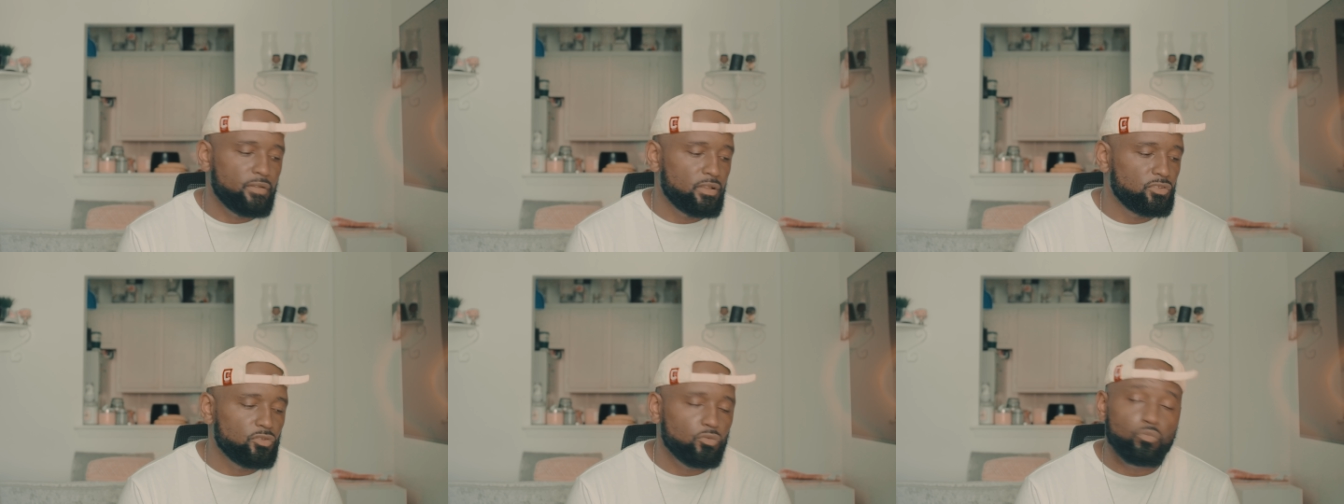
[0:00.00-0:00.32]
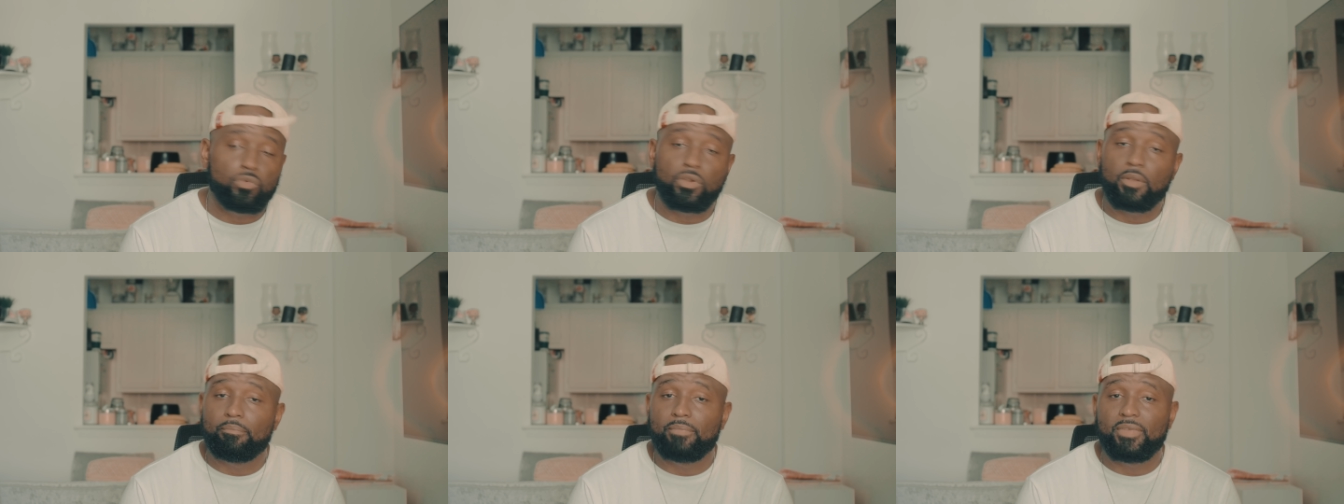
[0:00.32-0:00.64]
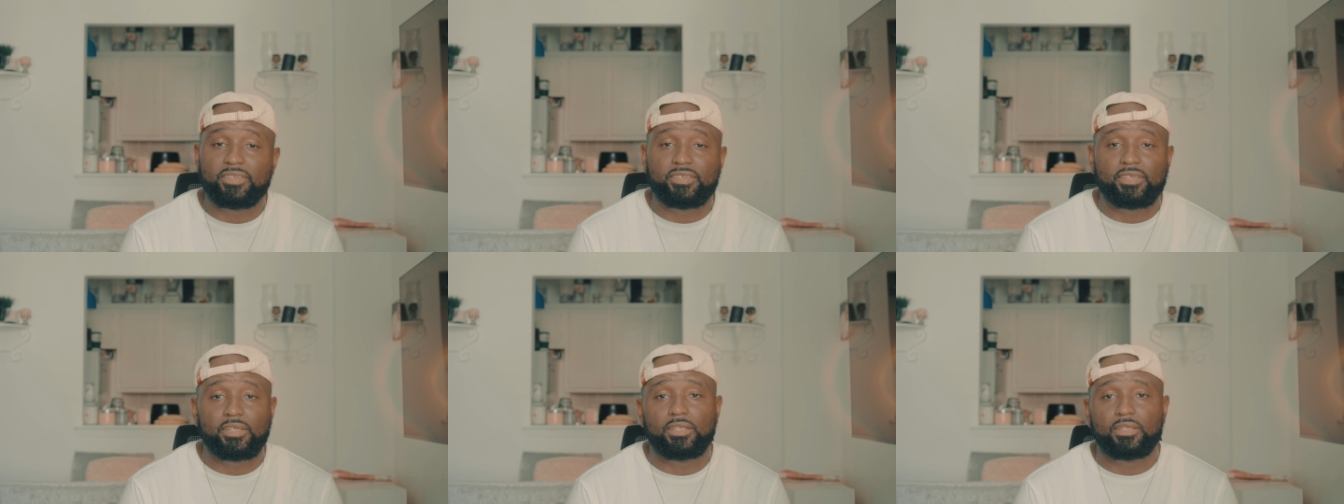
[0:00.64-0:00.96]
I don't want to
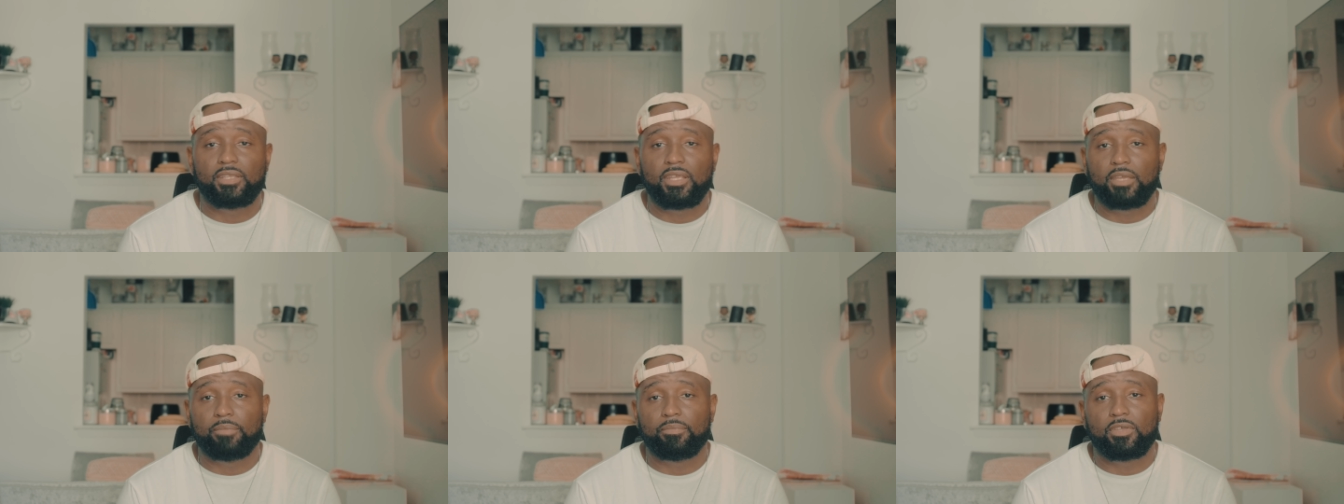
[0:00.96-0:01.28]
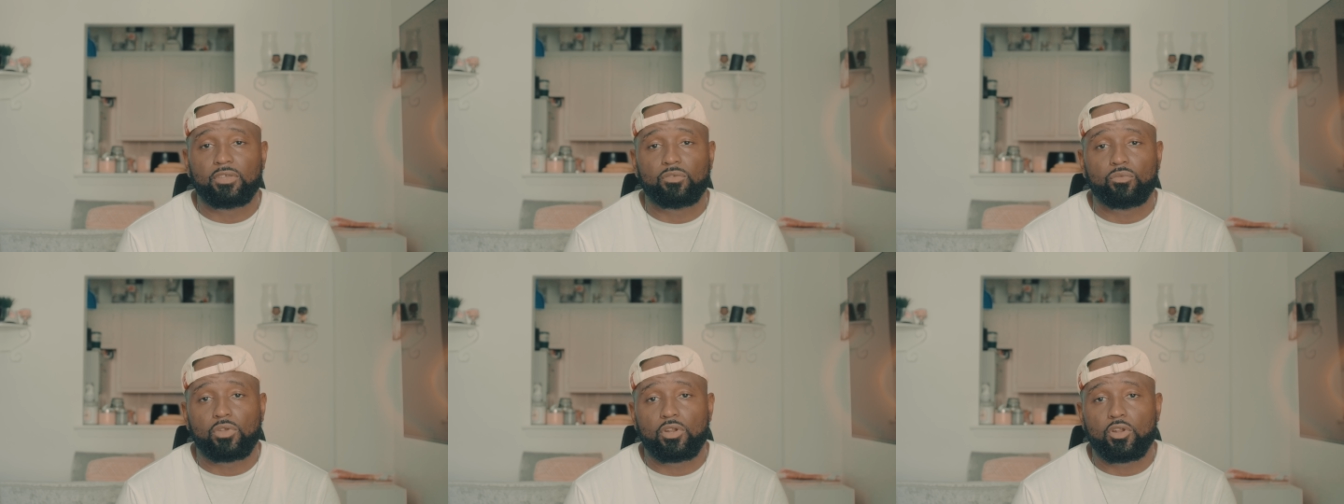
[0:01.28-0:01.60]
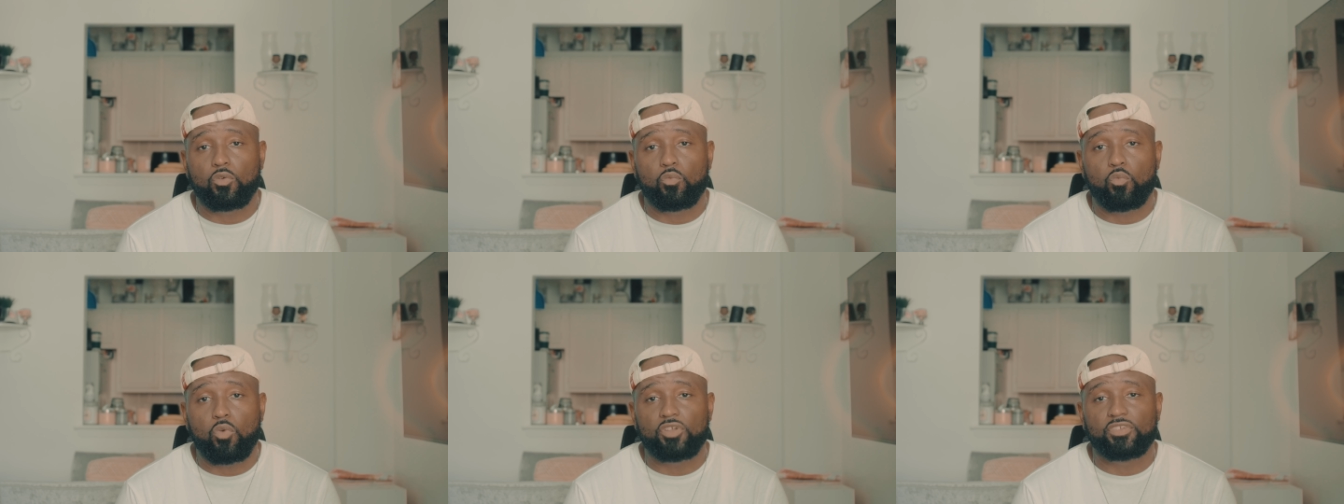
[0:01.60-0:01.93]
miss anything because one
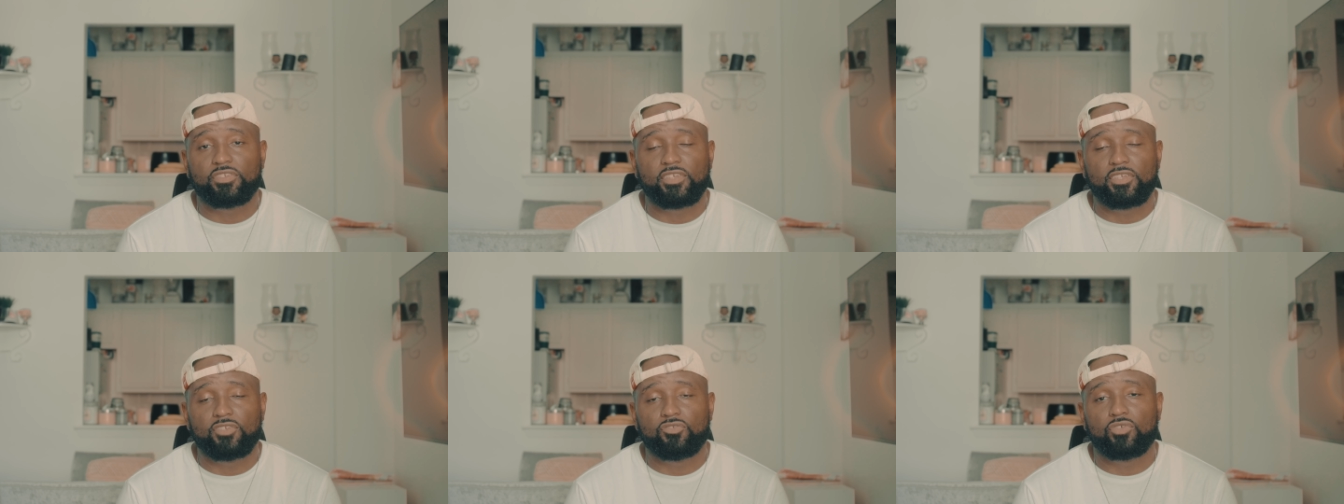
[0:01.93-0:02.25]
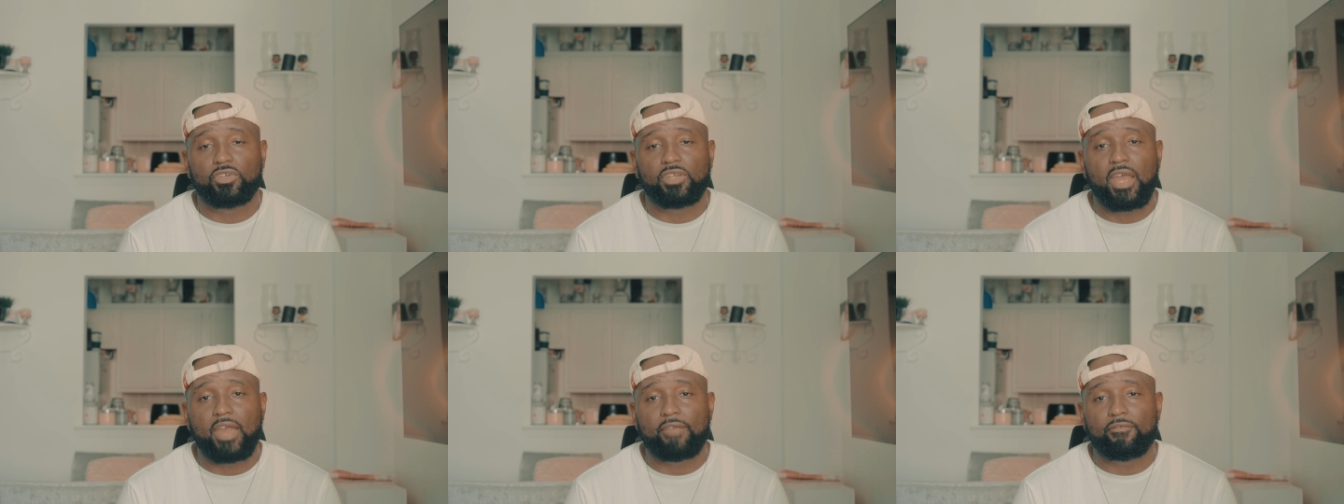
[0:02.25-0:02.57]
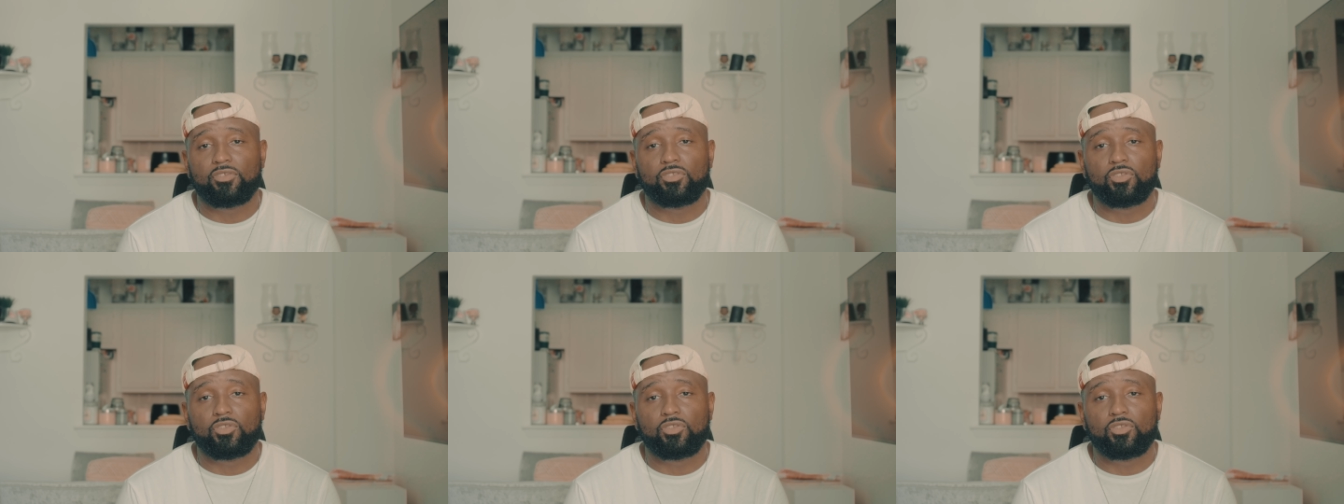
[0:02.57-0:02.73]
of the worst things you could ever